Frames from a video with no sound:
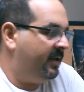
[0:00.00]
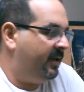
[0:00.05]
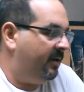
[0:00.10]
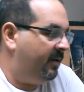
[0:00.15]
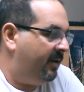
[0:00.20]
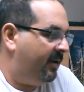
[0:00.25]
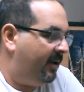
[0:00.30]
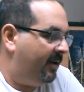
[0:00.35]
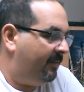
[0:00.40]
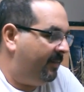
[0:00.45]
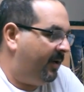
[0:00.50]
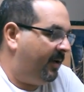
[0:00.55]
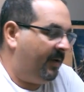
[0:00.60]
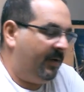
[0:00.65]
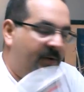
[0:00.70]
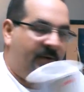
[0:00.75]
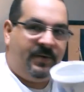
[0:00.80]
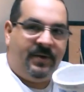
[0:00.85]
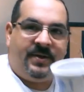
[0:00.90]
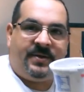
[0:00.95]

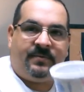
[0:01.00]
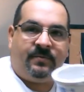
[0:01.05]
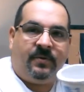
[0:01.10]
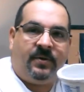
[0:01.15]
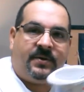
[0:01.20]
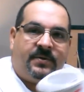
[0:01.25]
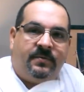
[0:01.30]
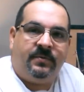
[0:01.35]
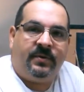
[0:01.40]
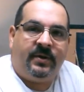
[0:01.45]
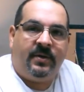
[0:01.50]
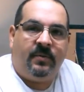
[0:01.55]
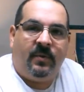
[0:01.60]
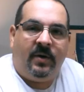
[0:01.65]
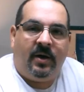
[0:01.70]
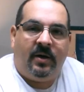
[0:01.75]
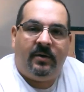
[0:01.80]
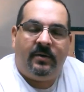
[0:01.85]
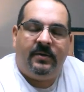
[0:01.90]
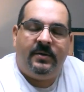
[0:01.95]
although this works really
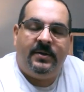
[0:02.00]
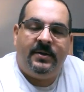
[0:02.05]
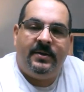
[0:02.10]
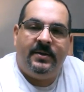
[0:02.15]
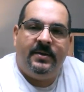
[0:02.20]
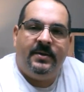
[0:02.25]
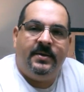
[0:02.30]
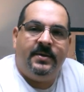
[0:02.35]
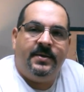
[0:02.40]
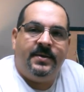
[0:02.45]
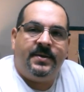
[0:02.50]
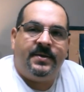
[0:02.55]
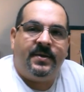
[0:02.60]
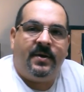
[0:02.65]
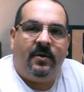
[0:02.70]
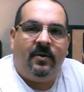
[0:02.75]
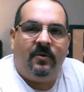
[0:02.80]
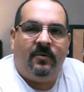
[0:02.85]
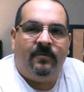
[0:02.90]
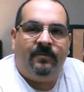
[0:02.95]
well.
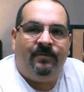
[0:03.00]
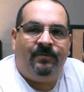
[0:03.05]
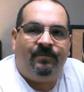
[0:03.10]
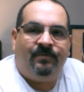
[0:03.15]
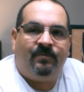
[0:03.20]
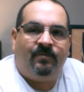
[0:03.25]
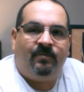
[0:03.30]
So